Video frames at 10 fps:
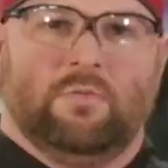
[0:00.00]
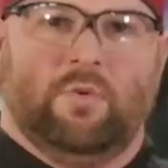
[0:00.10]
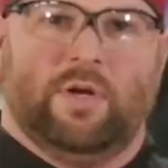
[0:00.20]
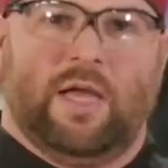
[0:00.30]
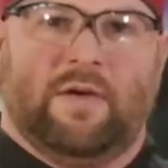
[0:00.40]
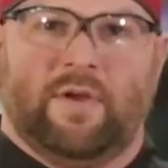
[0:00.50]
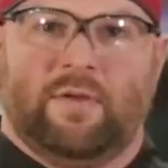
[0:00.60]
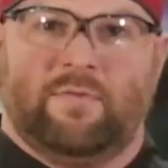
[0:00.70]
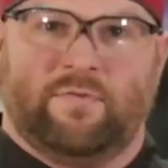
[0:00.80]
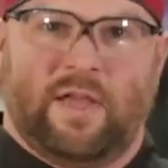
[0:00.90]
We wanna have
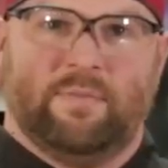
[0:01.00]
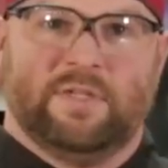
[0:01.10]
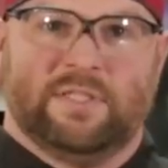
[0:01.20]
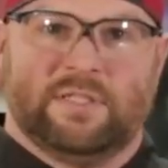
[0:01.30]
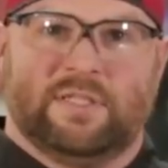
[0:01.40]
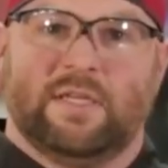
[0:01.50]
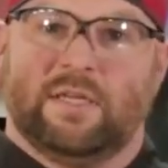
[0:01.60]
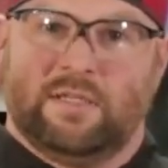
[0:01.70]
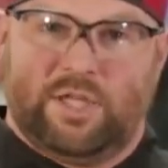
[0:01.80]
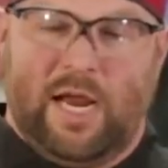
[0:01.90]
a flame resistant
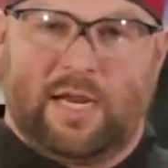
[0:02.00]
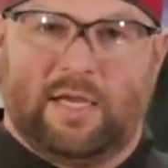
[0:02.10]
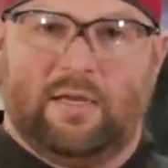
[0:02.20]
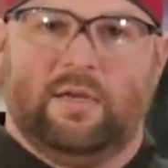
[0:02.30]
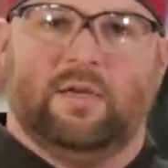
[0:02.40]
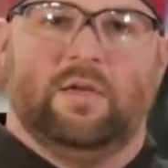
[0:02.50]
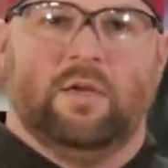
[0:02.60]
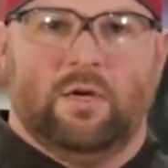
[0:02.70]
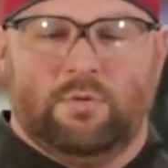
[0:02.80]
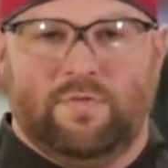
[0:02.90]
jacket.
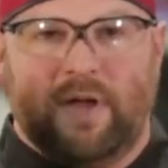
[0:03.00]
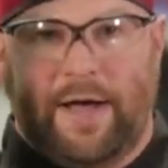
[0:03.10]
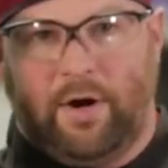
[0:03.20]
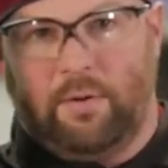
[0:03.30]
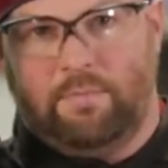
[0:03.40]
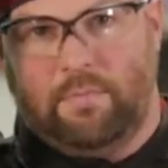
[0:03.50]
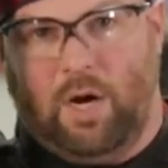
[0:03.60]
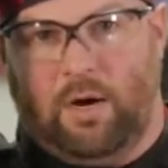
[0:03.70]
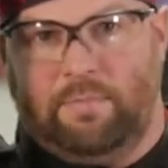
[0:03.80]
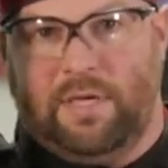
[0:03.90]
We've got our
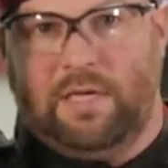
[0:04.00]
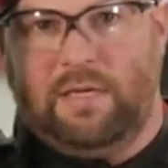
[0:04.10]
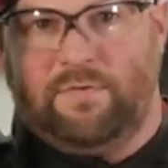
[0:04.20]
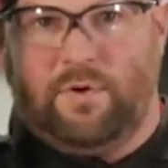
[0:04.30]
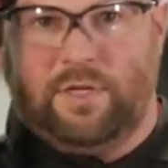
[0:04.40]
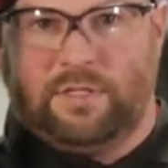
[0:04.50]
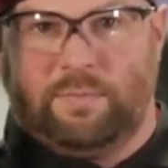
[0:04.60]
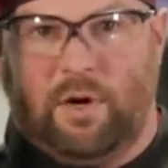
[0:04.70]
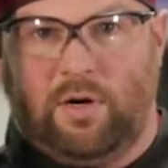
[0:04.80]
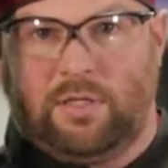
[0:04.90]
uh, beanie for any
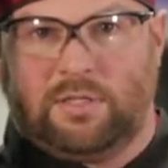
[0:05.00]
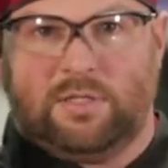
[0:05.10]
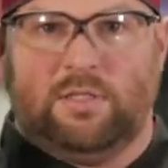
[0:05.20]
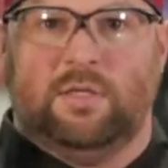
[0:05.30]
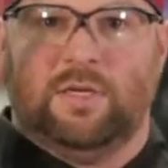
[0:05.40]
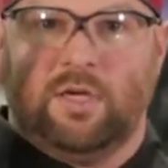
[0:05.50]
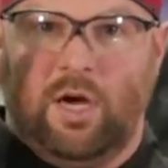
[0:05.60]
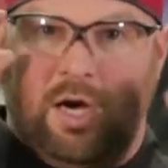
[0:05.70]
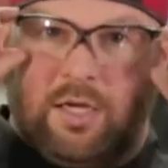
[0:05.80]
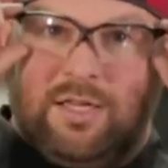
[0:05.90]
sparks,
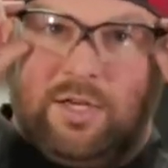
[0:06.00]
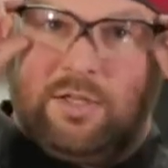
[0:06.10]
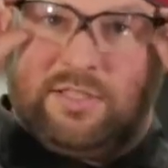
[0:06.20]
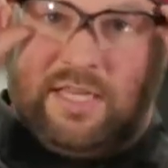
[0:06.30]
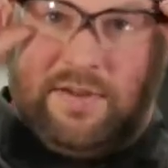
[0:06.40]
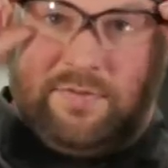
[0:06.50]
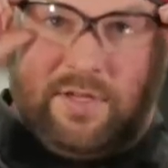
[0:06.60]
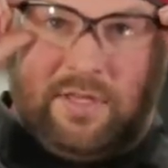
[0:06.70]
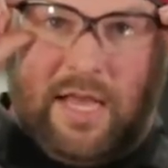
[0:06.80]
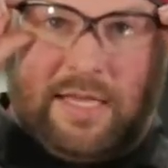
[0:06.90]
uh, clear
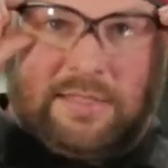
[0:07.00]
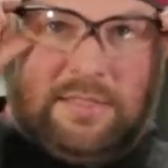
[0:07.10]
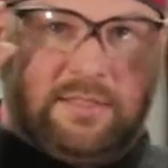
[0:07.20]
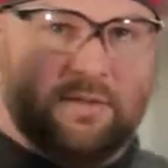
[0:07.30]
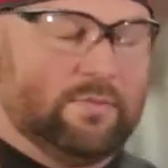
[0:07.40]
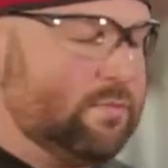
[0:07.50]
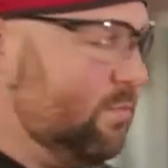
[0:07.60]
safety glasses.